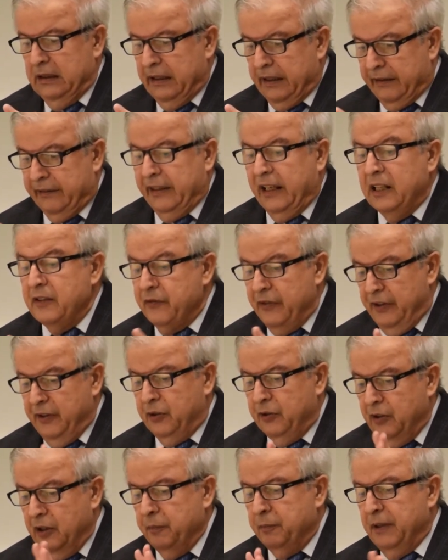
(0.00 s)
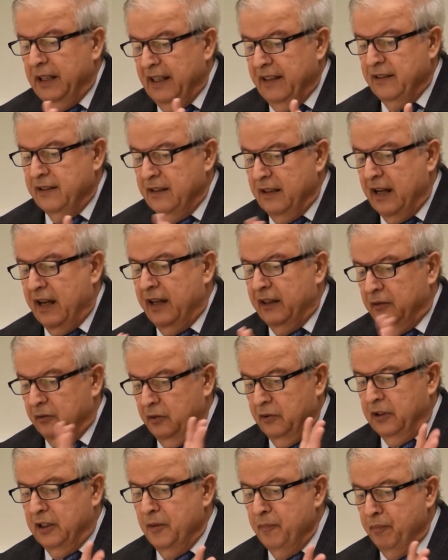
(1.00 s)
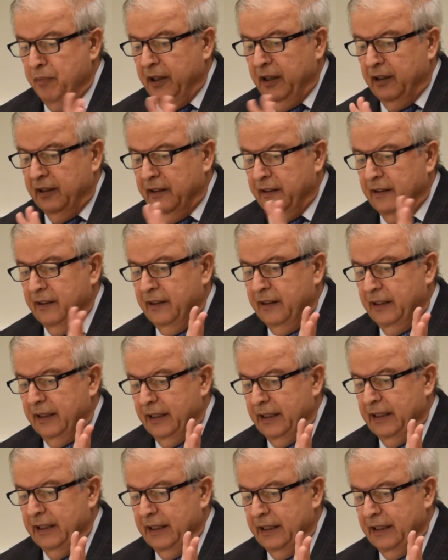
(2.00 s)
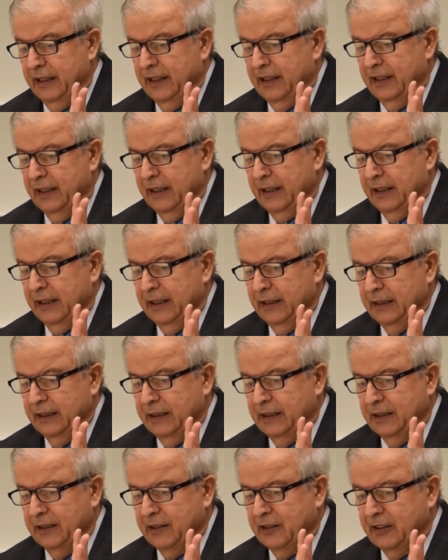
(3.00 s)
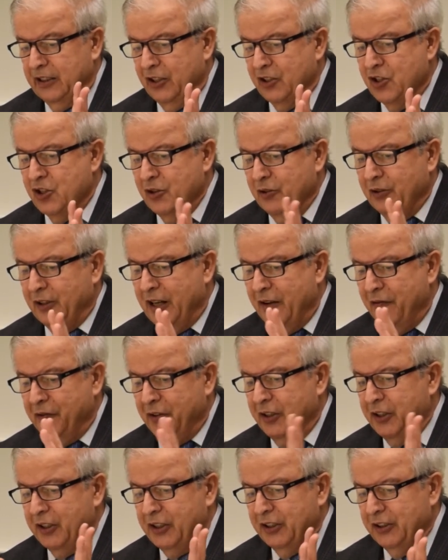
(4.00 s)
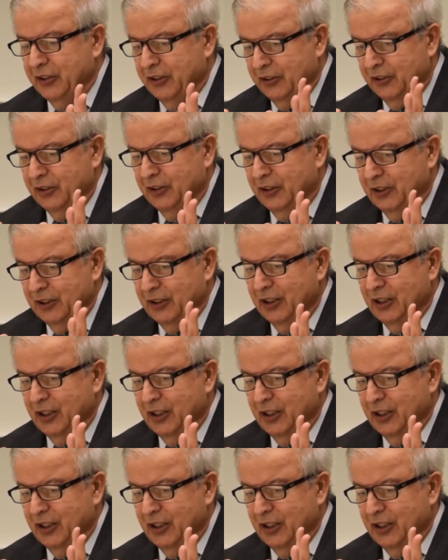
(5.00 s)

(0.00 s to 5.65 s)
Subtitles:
relevant to the place that to compare such geographical